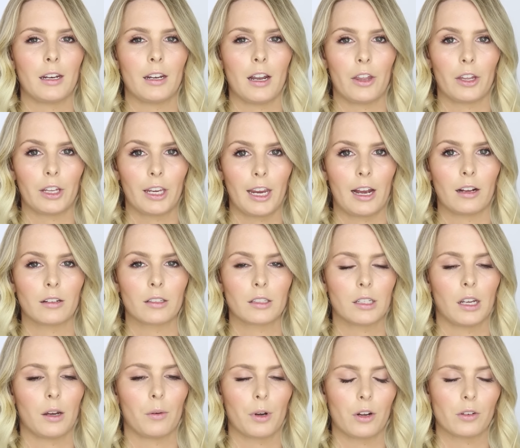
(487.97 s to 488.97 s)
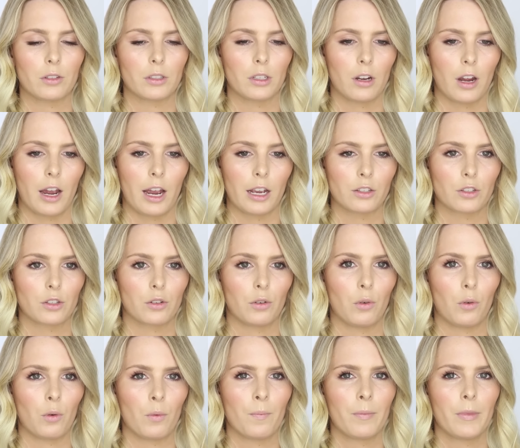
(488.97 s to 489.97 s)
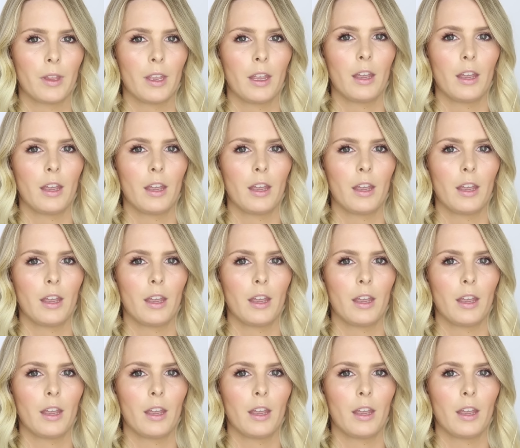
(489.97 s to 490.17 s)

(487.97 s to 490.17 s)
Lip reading: another counsellor when I was in high school,